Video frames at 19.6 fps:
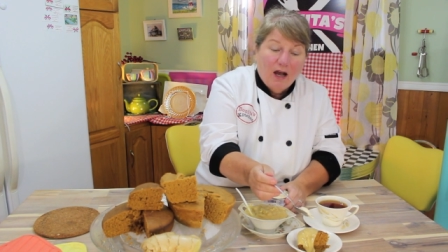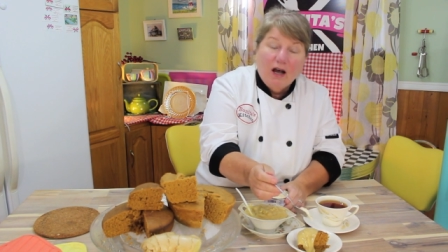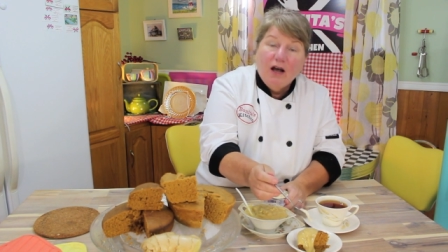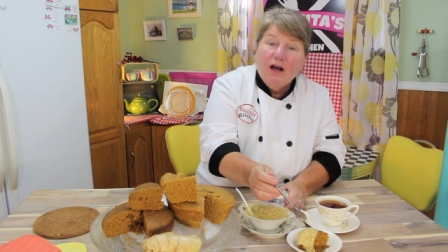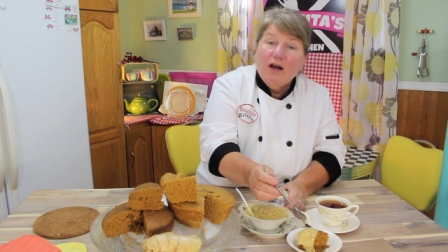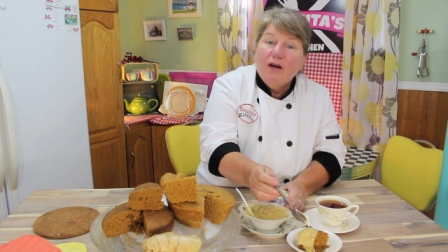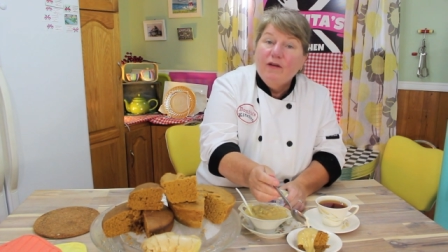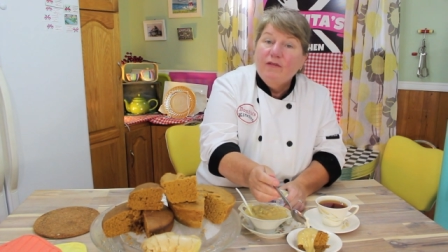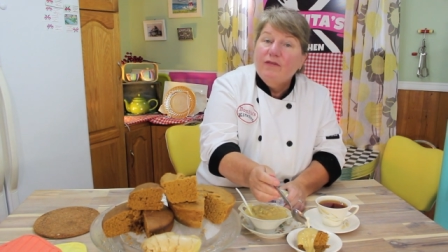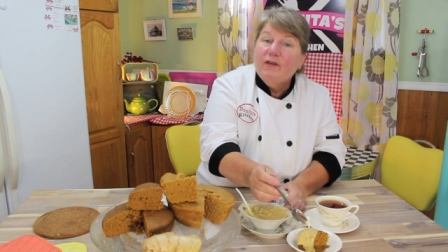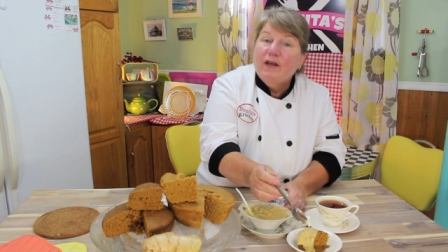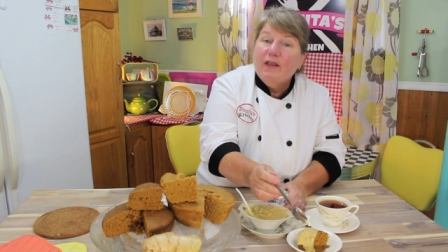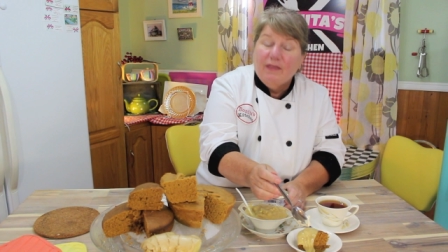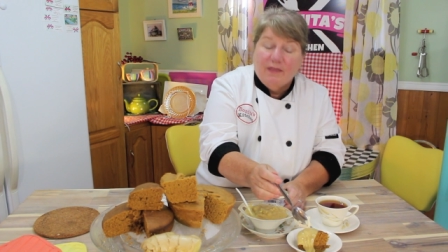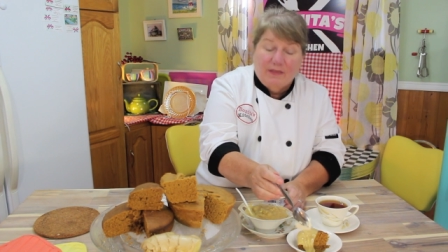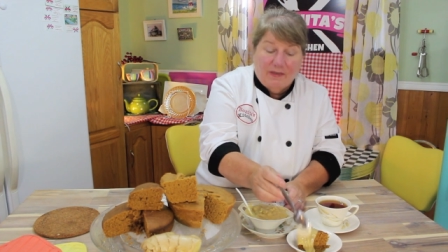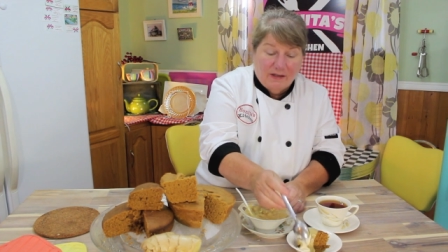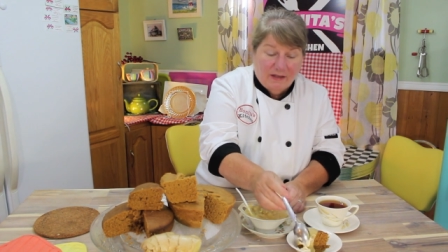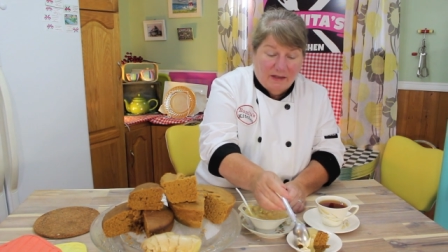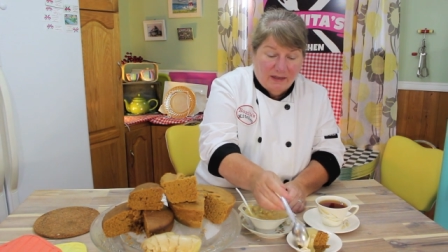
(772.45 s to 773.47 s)
of
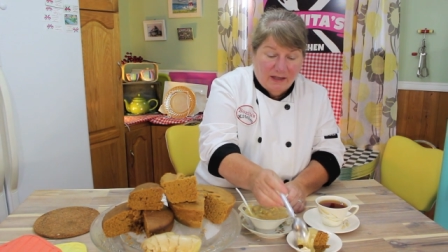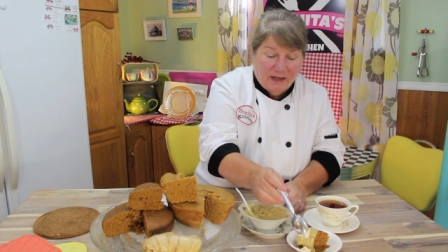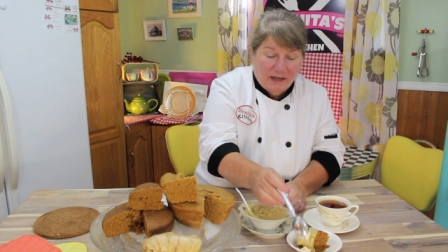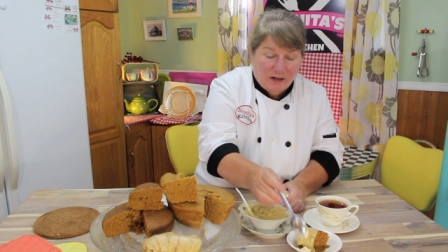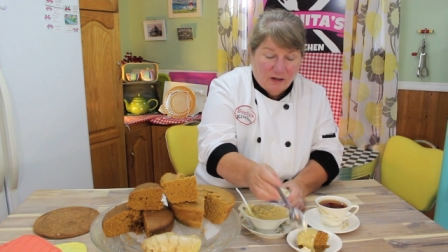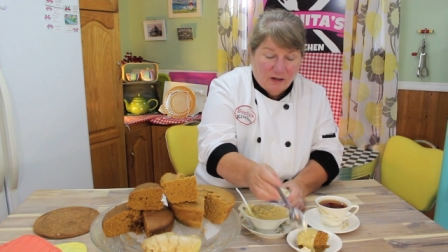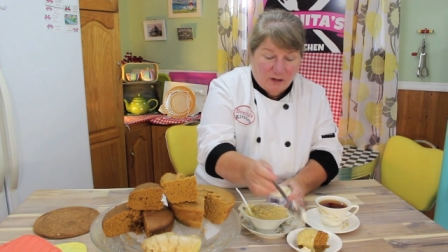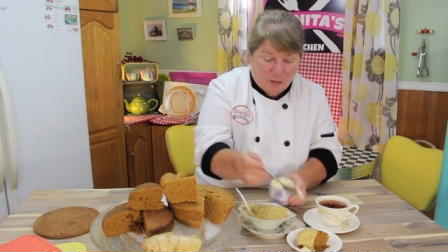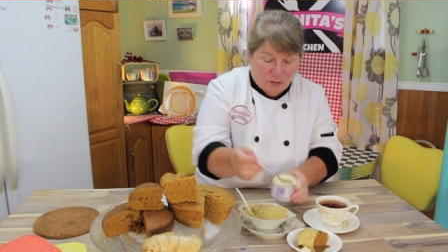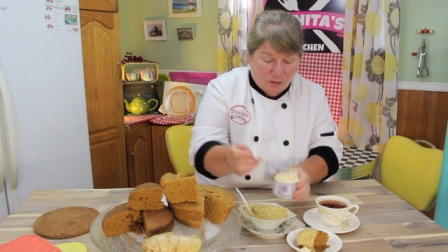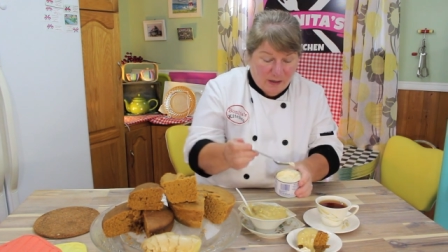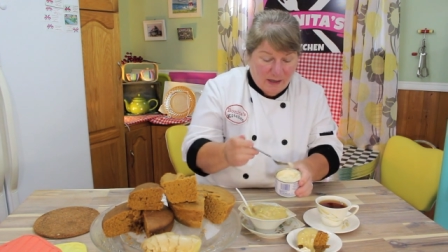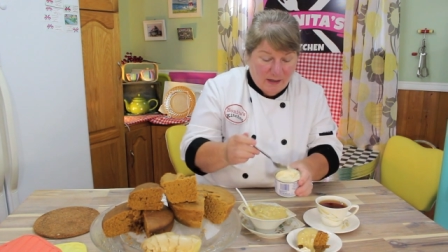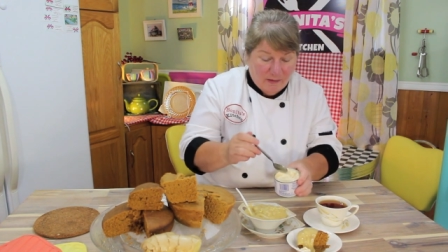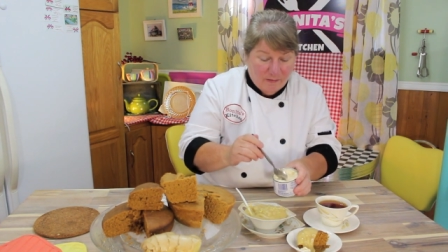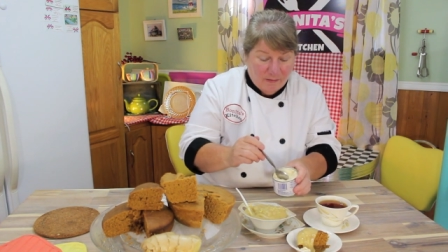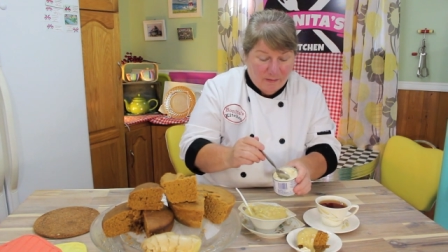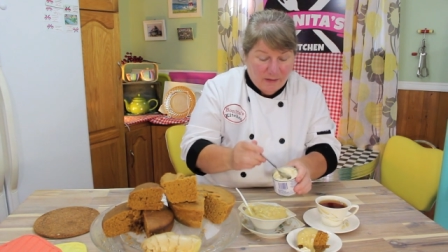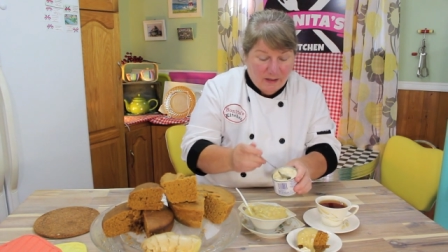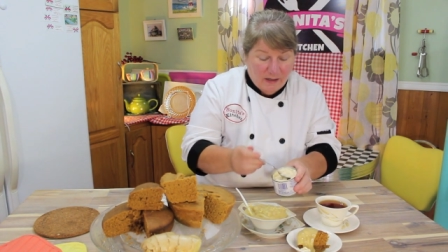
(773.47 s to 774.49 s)
the thick
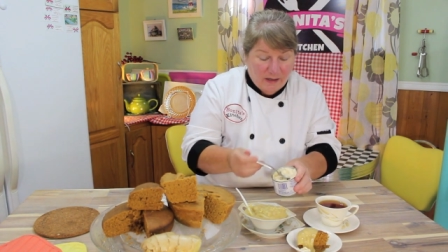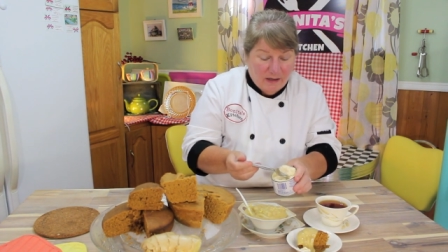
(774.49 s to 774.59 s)
cream.